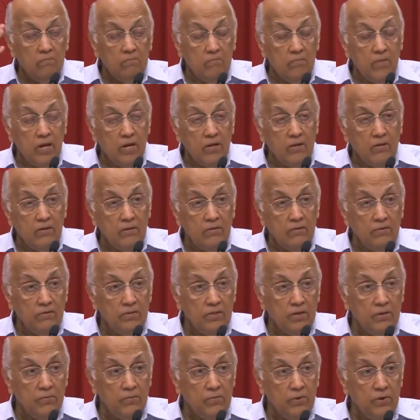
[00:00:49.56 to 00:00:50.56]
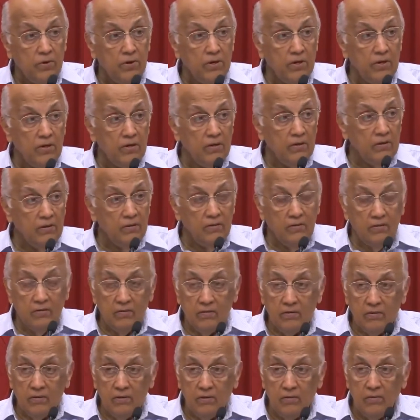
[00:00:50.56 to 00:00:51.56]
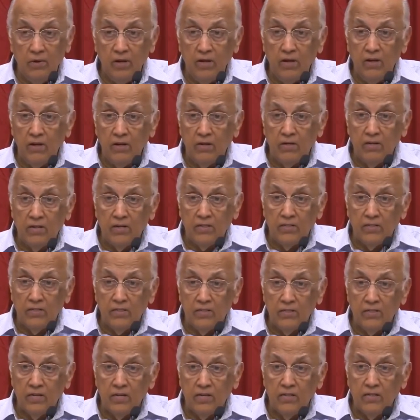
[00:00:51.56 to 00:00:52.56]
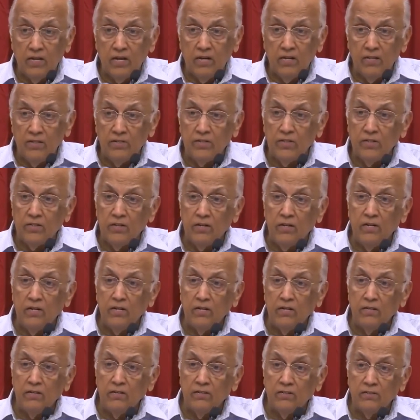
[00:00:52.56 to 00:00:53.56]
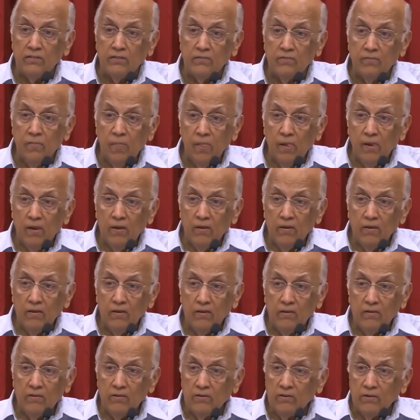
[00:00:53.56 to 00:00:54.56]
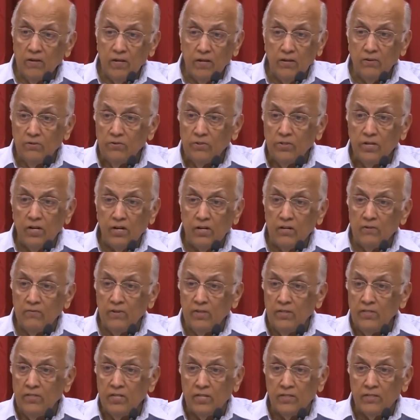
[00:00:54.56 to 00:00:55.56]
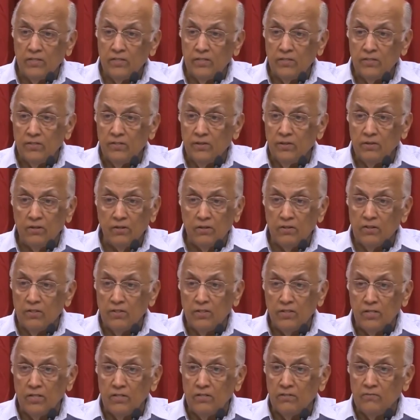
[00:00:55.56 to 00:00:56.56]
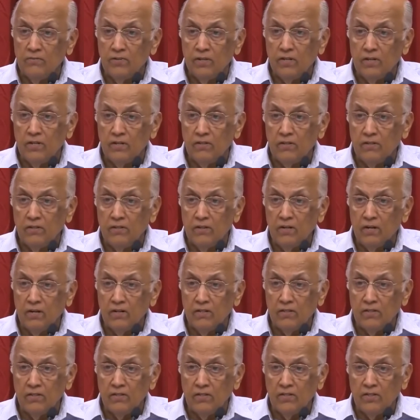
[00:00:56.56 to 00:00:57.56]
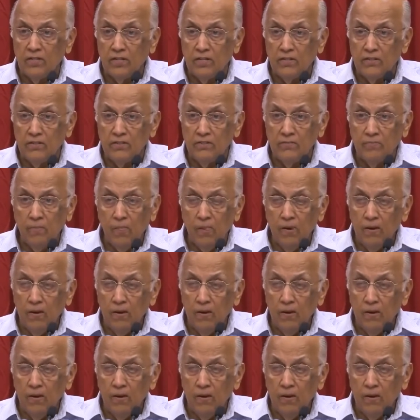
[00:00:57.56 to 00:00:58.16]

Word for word: And you say, boy, you mean God does things like that? He certainly does. Don't accuse God of injustice. You're not the judge of God, God is the judge.